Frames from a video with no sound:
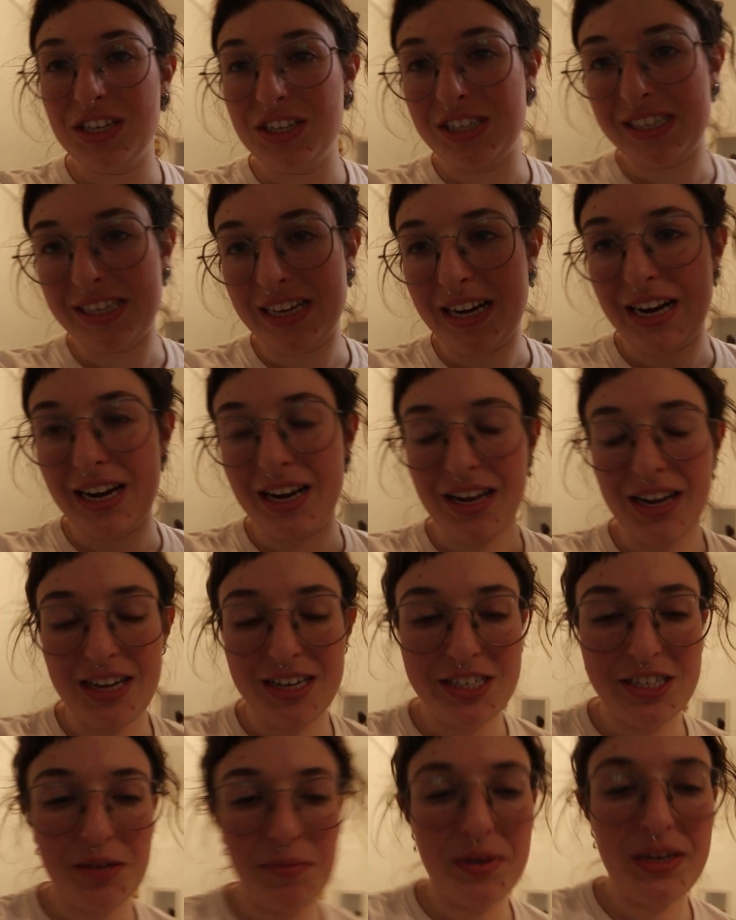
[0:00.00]
Just kidding. It
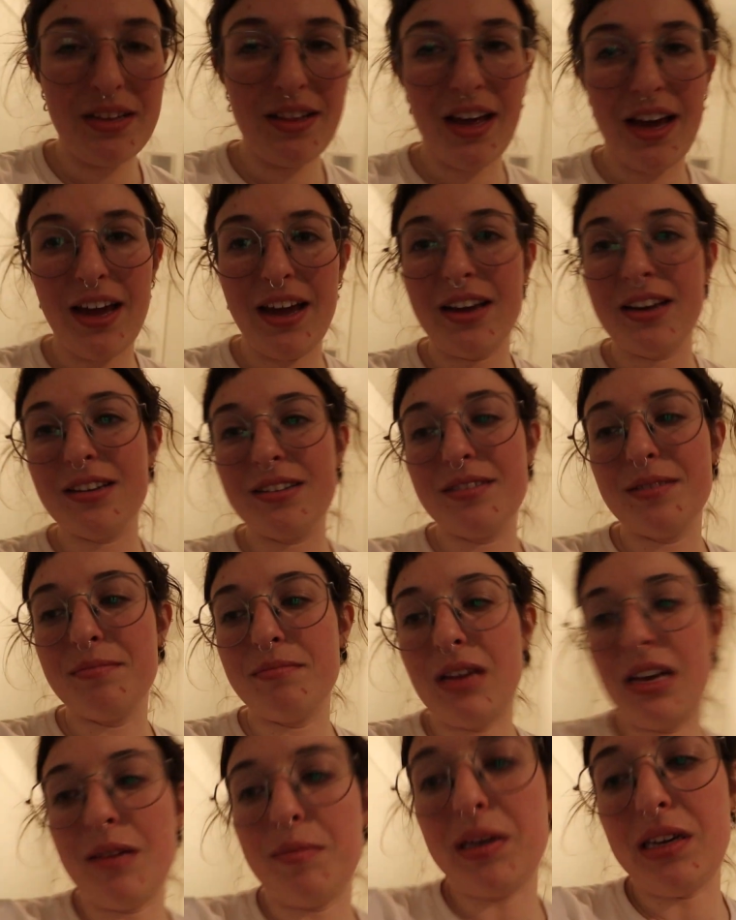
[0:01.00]
should be like
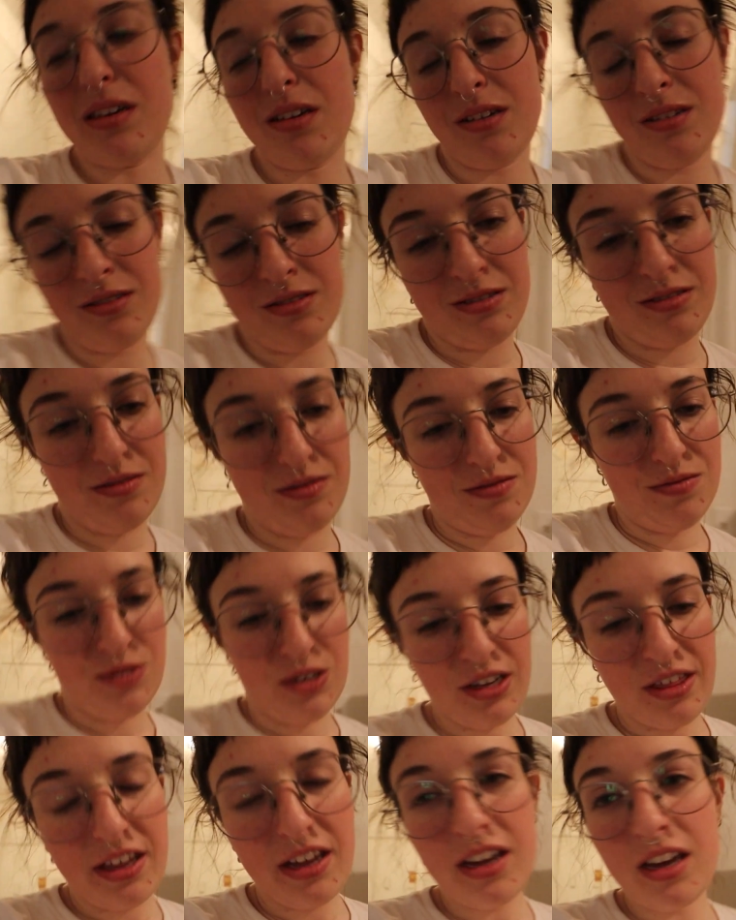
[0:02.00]

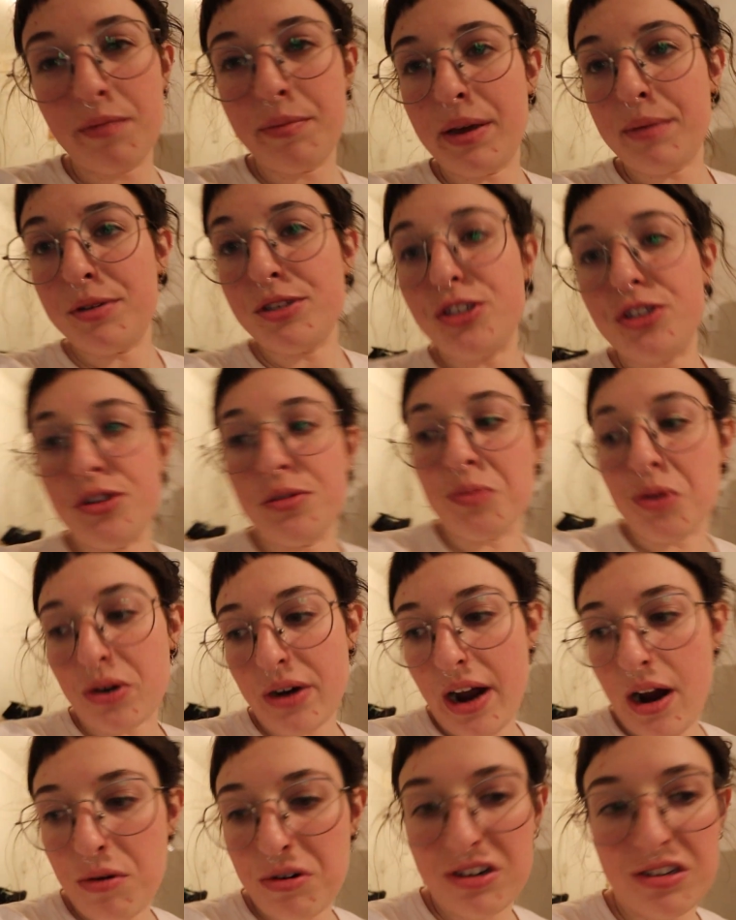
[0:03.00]
we're thinking maybe 2 more
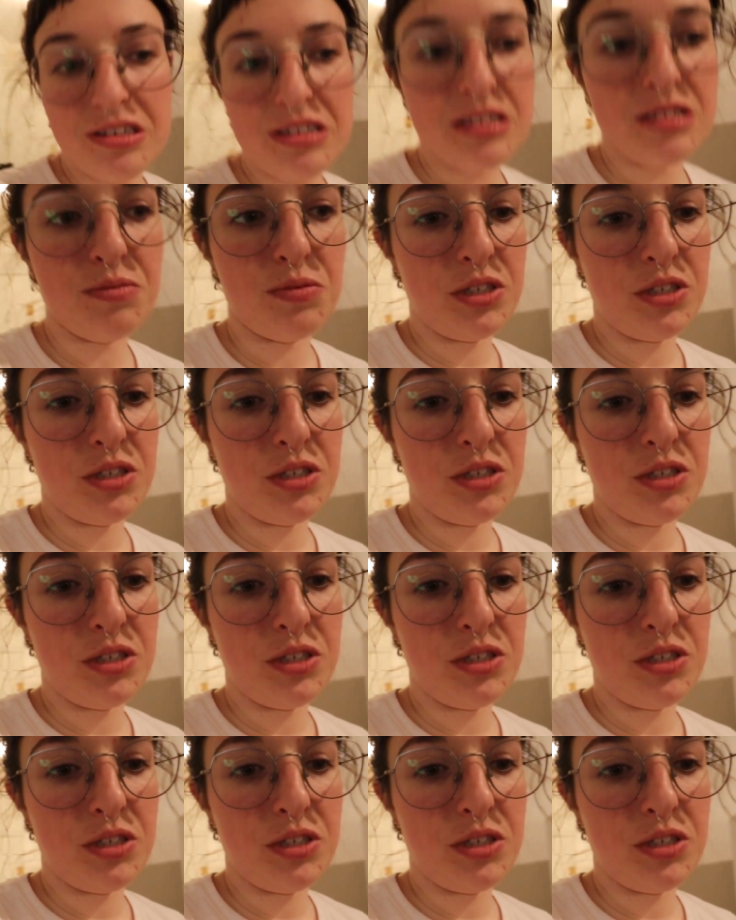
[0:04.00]
hours.